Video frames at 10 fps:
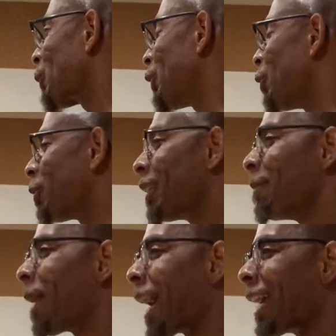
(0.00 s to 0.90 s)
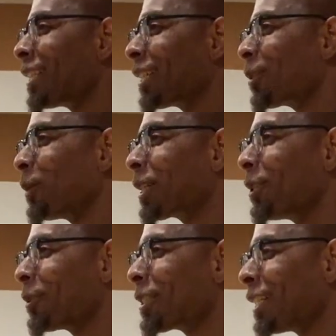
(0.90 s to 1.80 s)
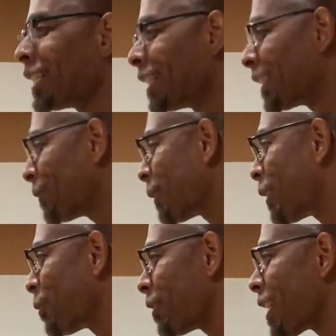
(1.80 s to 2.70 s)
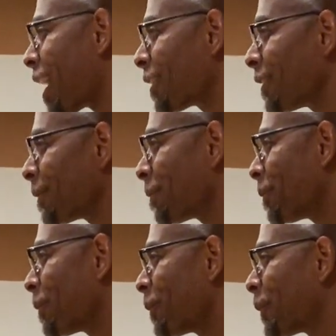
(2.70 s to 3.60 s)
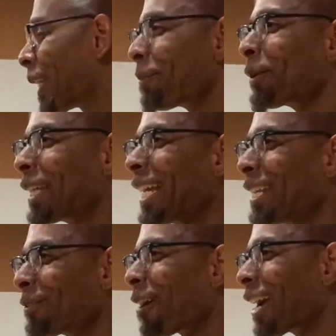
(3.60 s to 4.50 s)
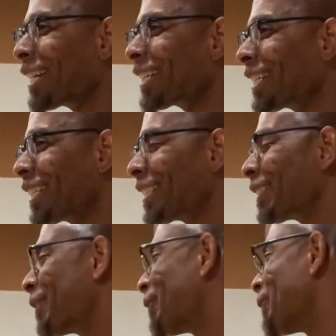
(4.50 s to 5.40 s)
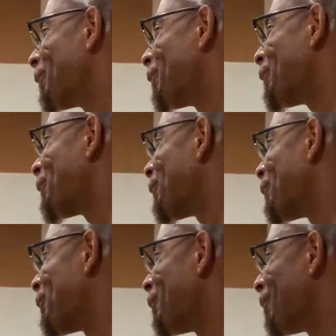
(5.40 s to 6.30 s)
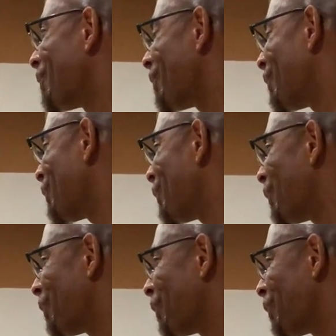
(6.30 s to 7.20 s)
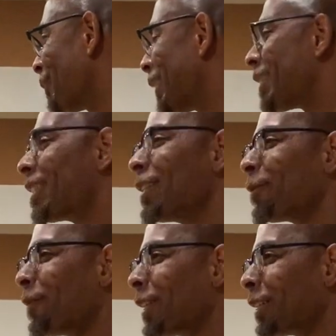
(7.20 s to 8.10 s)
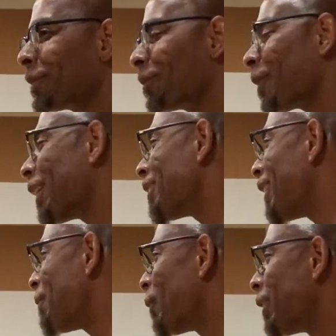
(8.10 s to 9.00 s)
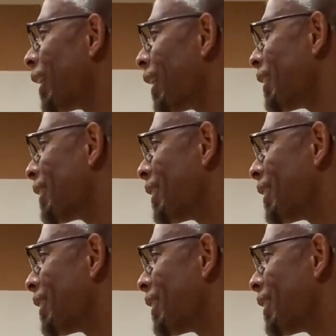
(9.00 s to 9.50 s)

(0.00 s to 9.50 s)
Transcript: You'll see my antics with Coach uh, Coach Johnson. Get pretty heated, right? Mm-hmm. It's still fun. I seen him one day.